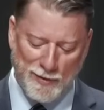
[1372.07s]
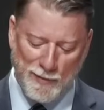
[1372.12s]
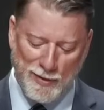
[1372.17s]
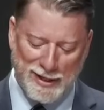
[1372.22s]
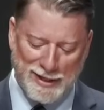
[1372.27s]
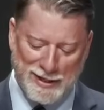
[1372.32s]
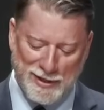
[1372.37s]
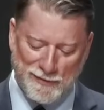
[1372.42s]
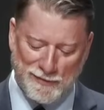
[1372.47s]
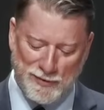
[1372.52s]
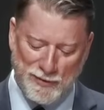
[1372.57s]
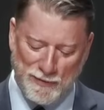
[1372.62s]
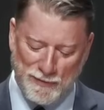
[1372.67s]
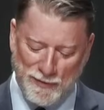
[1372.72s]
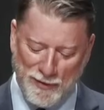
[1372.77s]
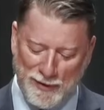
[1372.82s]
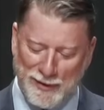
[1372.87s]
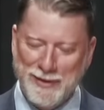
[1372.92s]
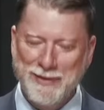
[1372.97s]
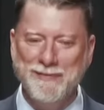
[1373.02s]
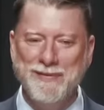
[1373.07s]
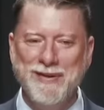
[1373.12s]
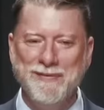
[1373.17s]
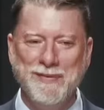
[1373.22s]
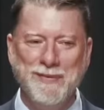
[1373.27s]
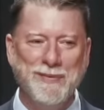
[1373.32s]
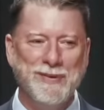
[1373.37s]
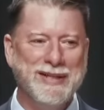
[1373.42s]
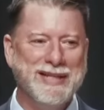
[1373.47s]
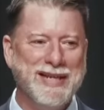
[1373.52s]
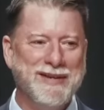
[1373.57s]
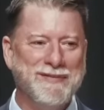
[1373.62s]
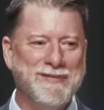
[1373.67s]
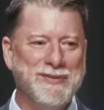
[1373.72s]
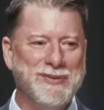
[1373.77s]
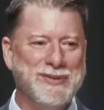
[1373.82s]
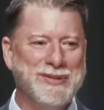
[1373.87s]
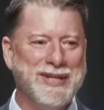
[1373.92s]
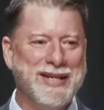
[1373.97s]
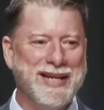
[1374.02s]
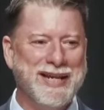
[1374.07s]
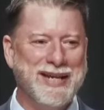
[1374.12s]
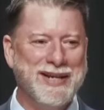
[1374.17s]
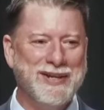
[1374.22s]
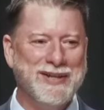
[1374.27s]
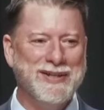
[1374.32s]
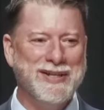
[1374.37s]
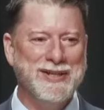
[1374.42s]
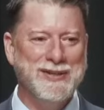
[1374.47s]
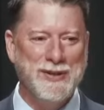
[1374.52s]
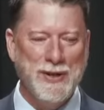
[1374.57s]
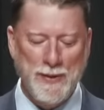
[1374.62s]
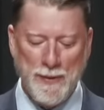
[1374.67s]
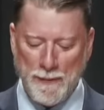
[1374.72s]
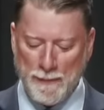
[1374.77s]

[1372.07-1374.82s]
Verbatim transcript: I don't want to delve too far into maybe what David was thinking on this.